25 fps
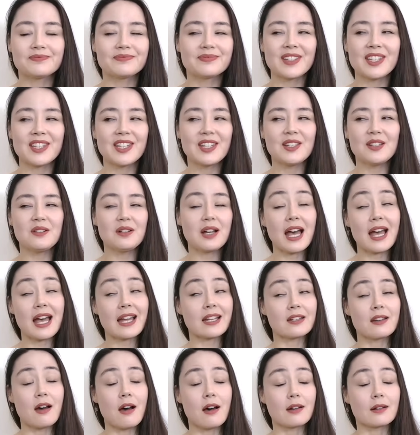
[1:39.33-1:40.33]
You had
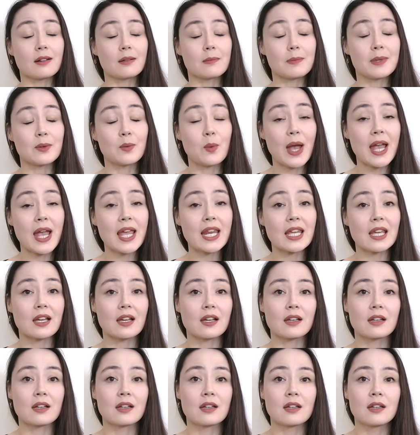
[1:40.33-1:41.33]
not been
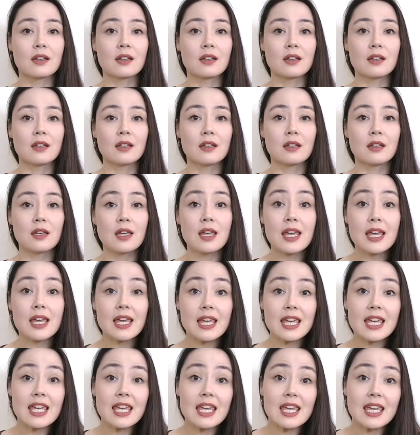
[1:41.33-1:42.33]
waiting.
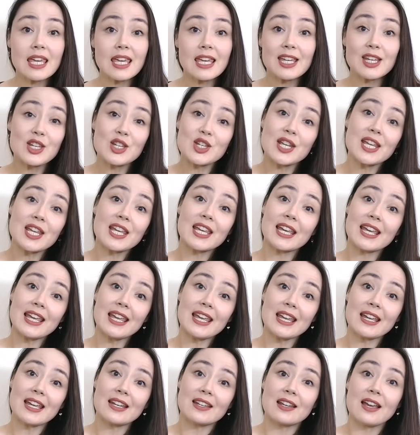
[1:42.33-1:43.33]
He, she,
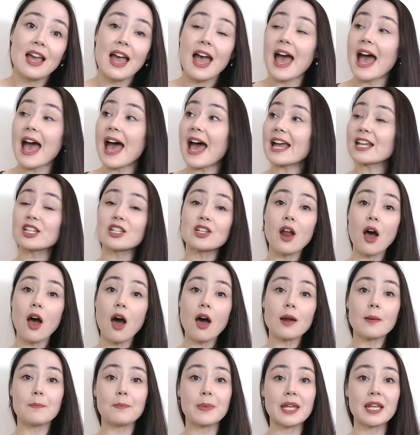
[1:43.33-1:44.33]
it had
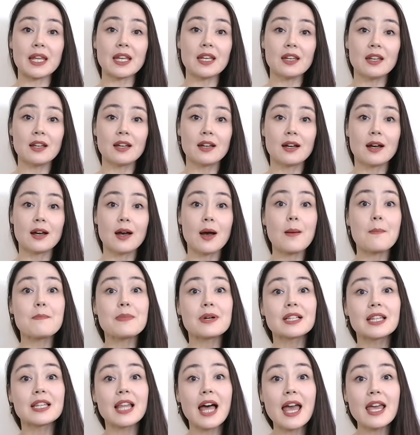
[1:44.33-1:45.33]
not been
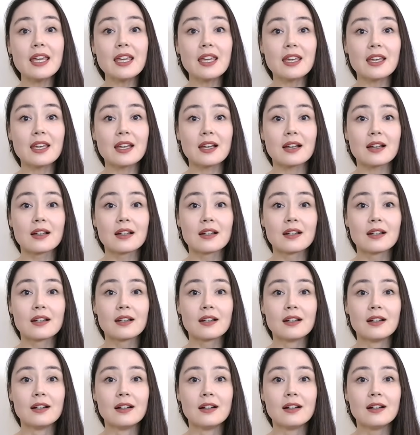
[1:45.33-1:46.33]
playing.
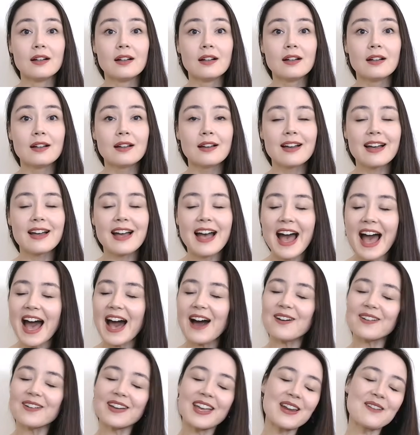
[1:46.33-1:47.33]

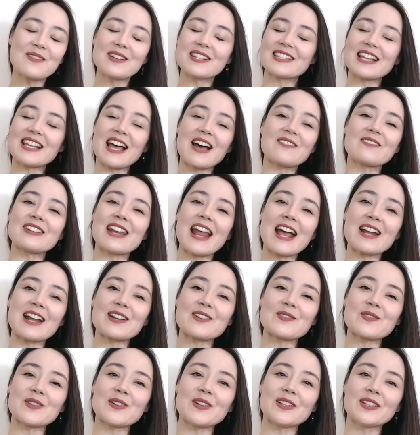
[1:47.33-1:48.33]
How can we sound
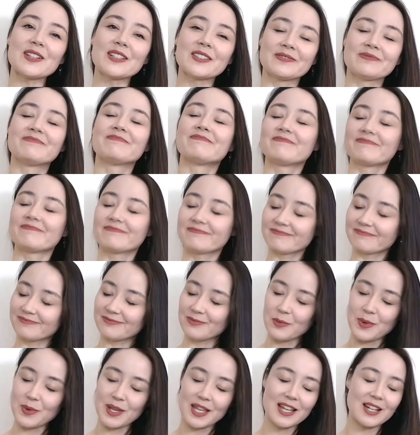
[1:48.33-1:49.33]
natural?
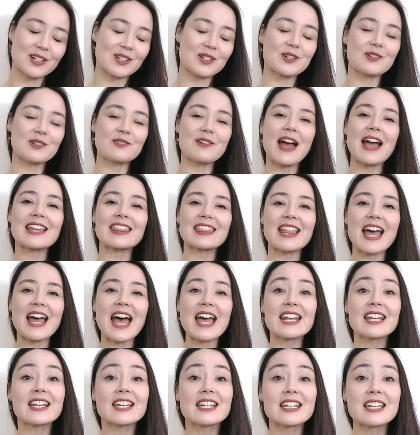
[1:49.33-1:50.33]
We contract
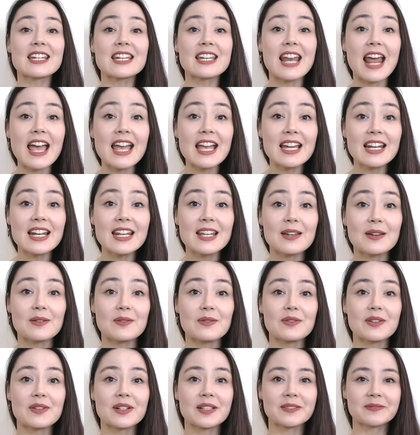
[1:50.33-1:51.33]
that
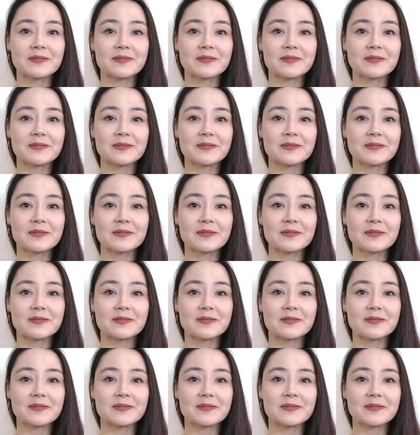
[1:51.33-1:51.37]
negative.